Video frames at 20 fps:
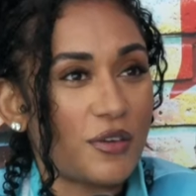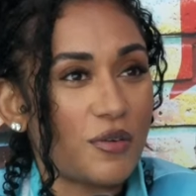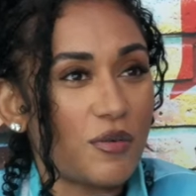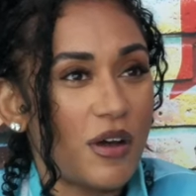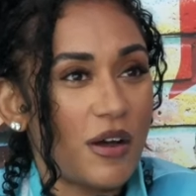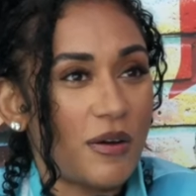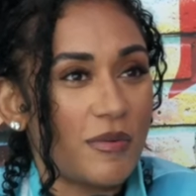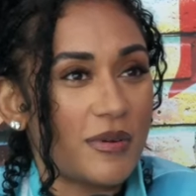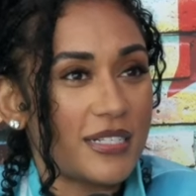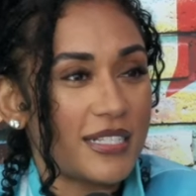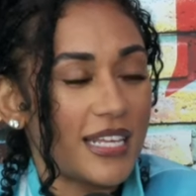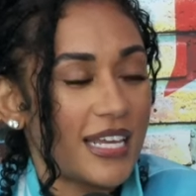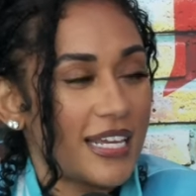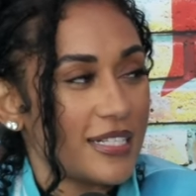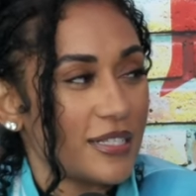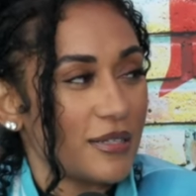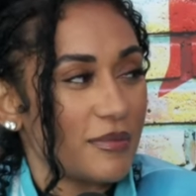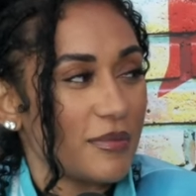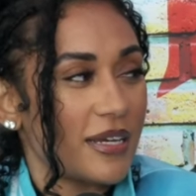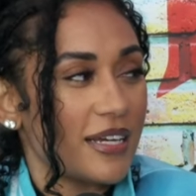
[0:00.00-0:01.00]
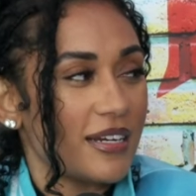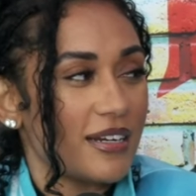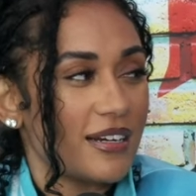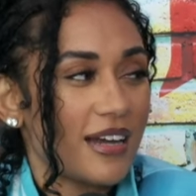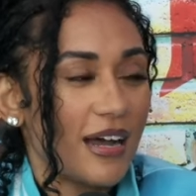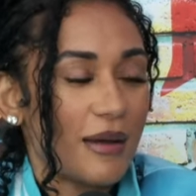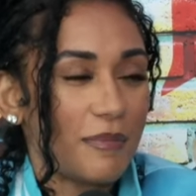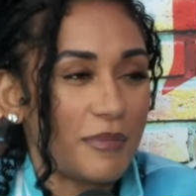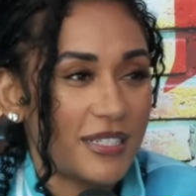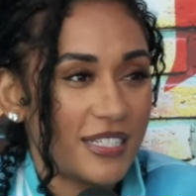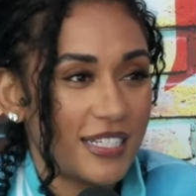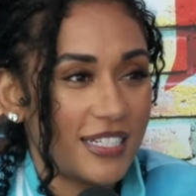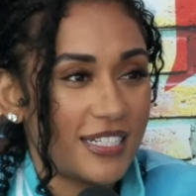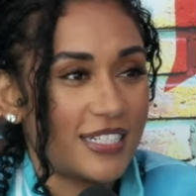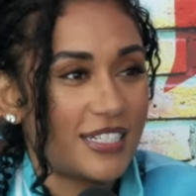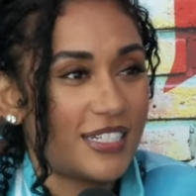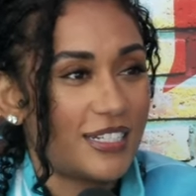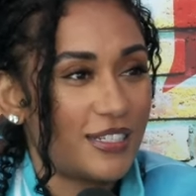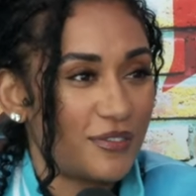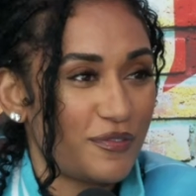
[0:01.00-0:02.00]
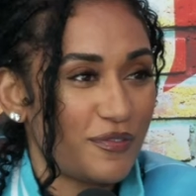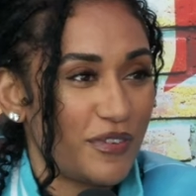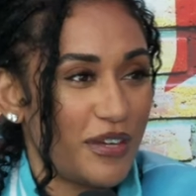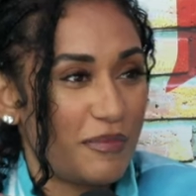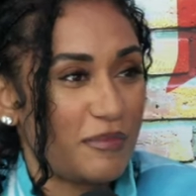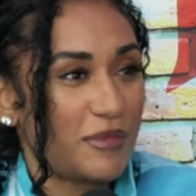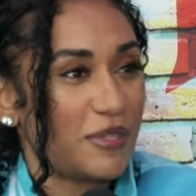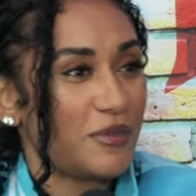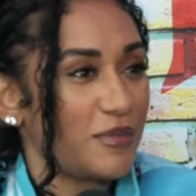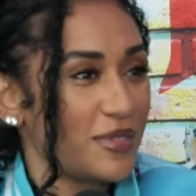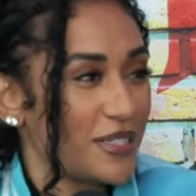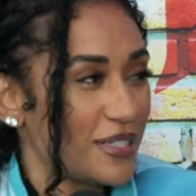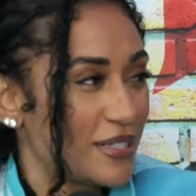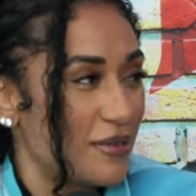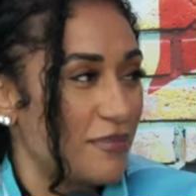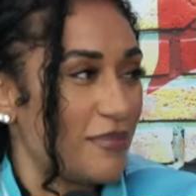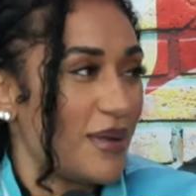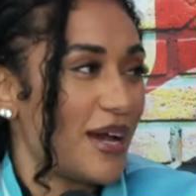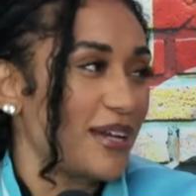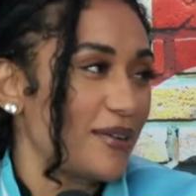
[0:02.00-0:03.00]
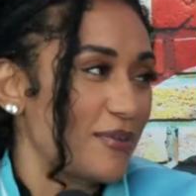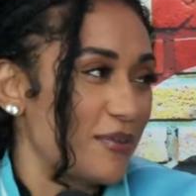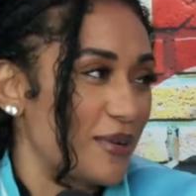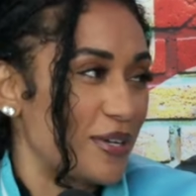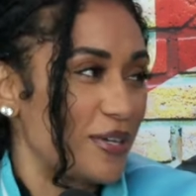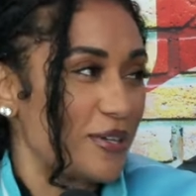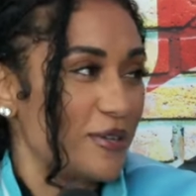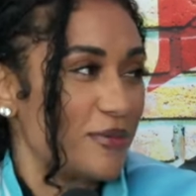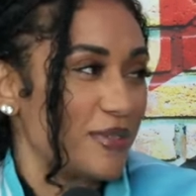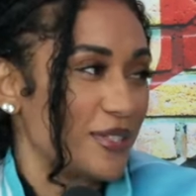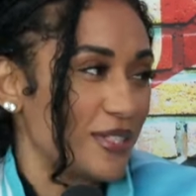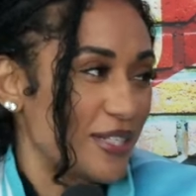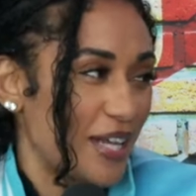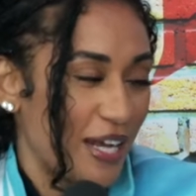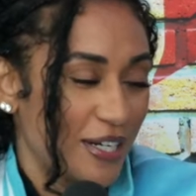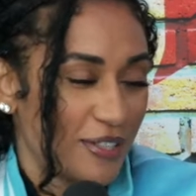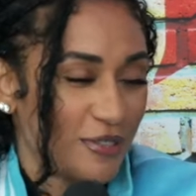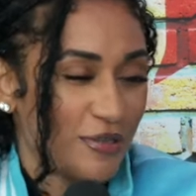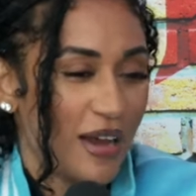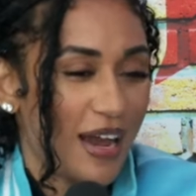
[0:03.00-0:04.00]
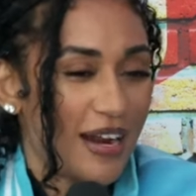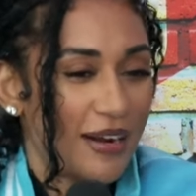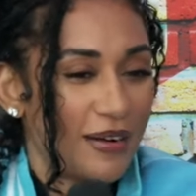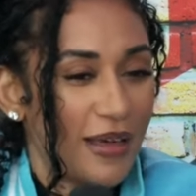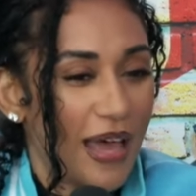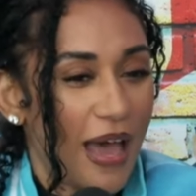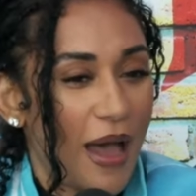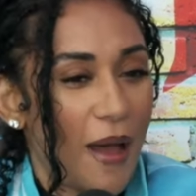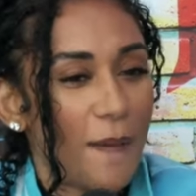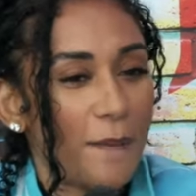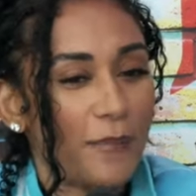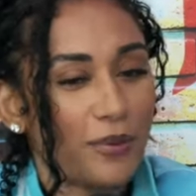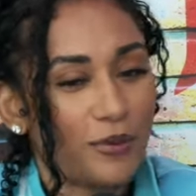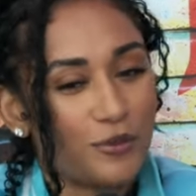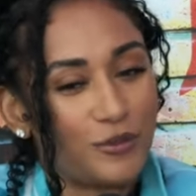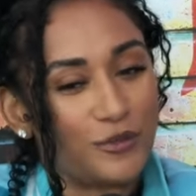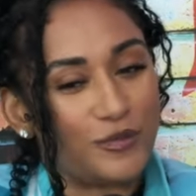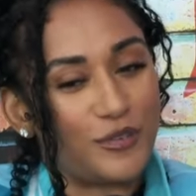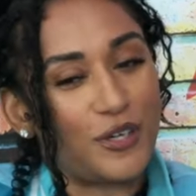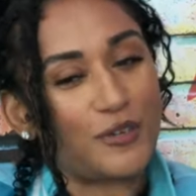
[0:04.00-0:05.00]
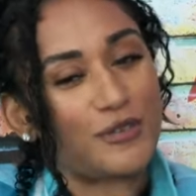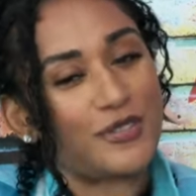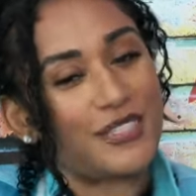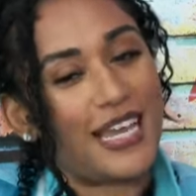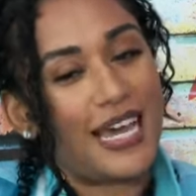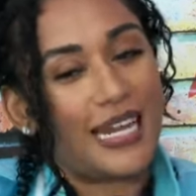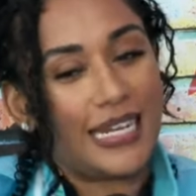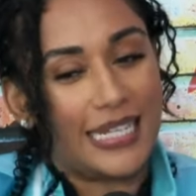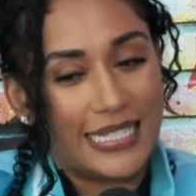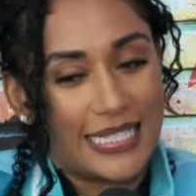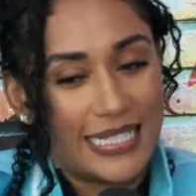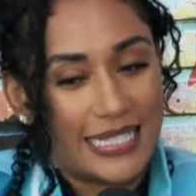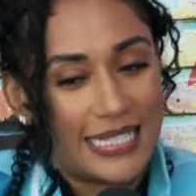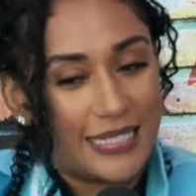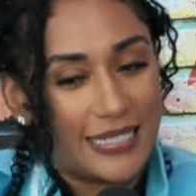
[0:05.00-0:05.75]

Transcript: you always had some inner competition in the family with somebody where you was like trying to outprove your talent to